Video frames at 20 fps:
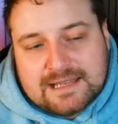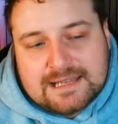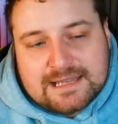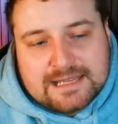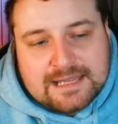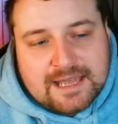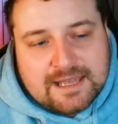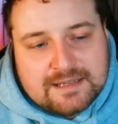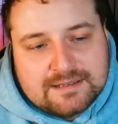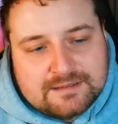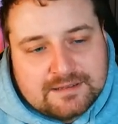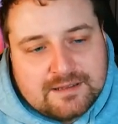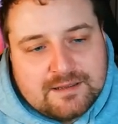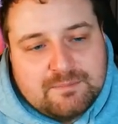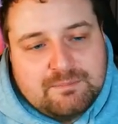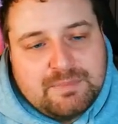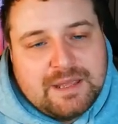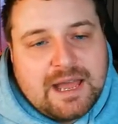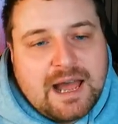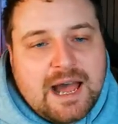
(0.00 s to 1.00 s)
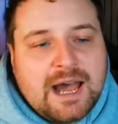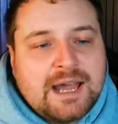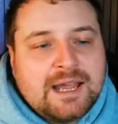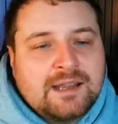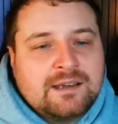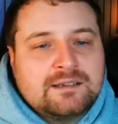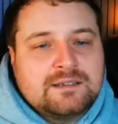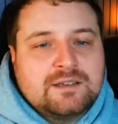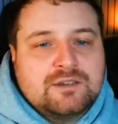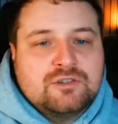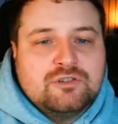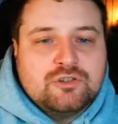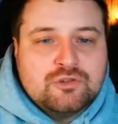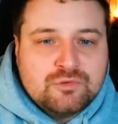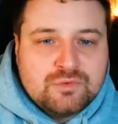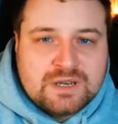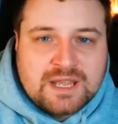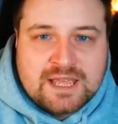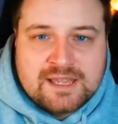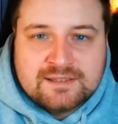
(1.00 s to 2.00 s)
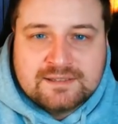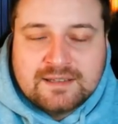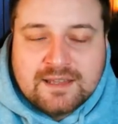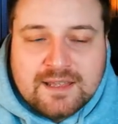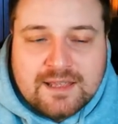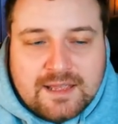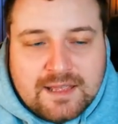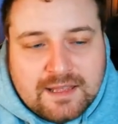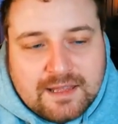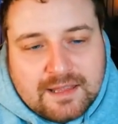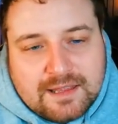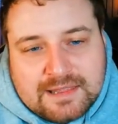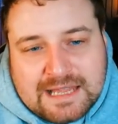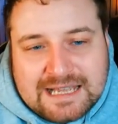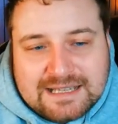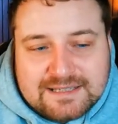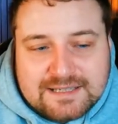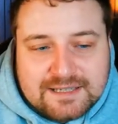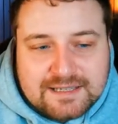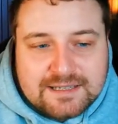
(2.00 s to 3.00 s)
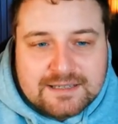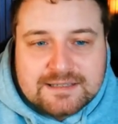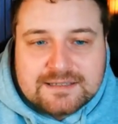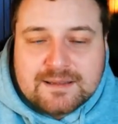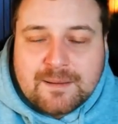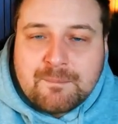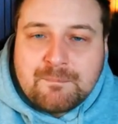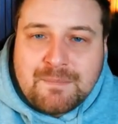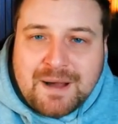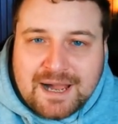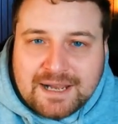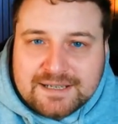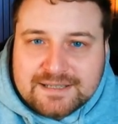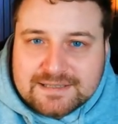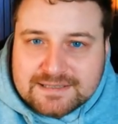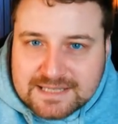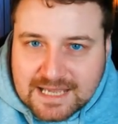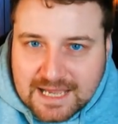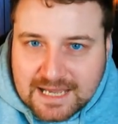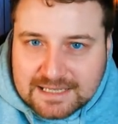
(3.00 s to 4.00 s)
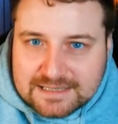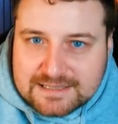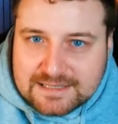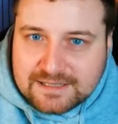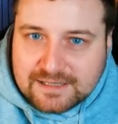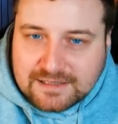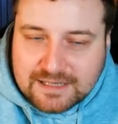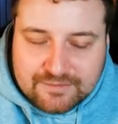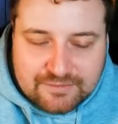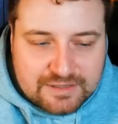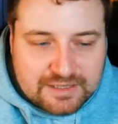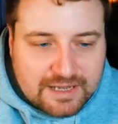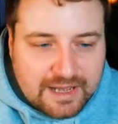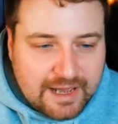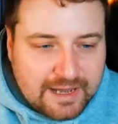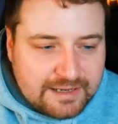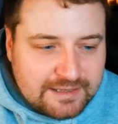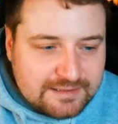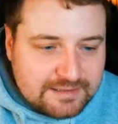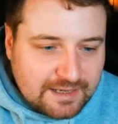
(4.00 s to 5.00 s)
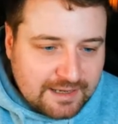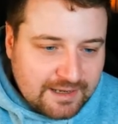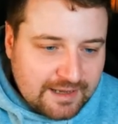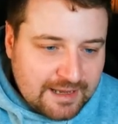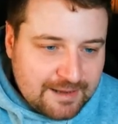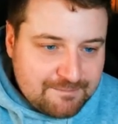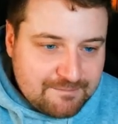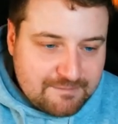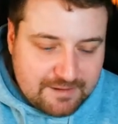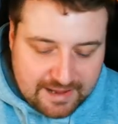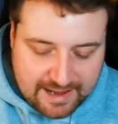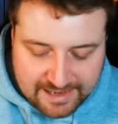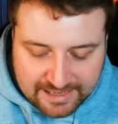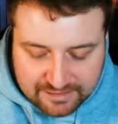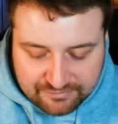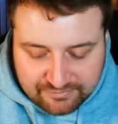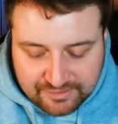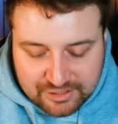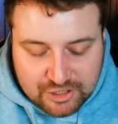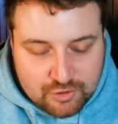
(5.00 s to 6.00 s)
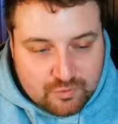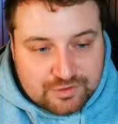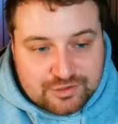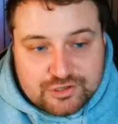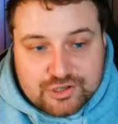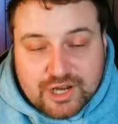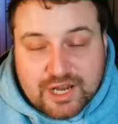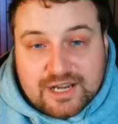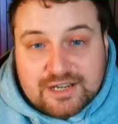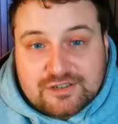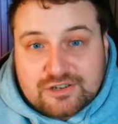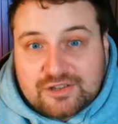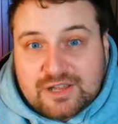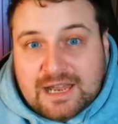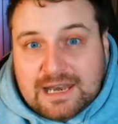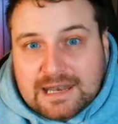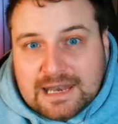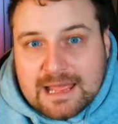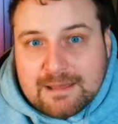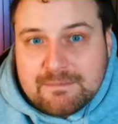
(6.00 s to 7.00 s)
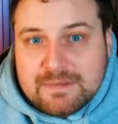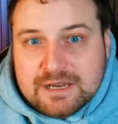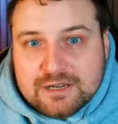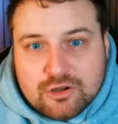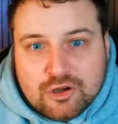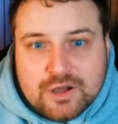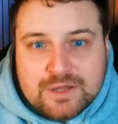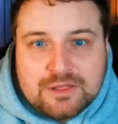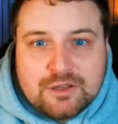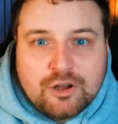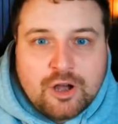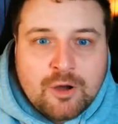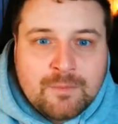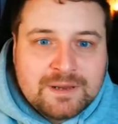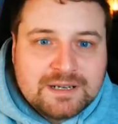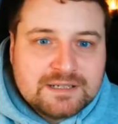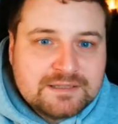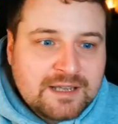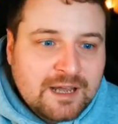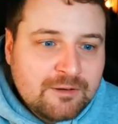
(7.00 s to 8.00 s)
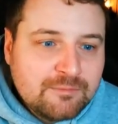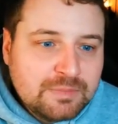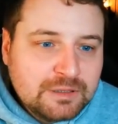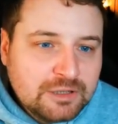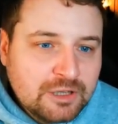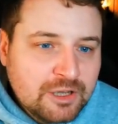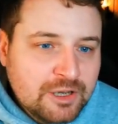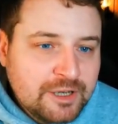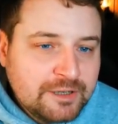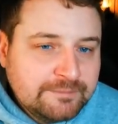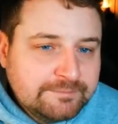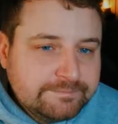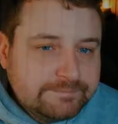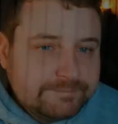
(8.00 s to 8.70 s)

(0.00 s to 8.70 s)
and Chiesa behind Nunes. That is my starting 11, guys. Anything you would change in that, let me know in the comments down below.